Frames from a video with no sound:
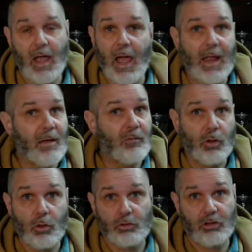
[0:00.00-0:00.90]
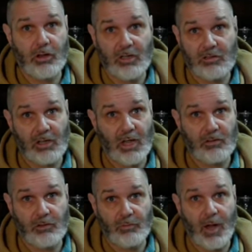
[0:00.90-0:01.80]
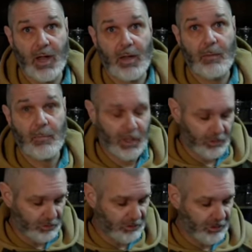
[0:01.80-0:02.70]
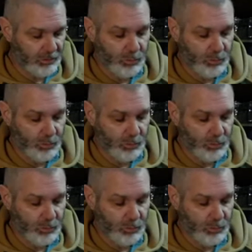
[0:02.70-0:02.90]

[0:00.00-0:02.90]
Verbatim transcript: I haven't looked at this section right because it says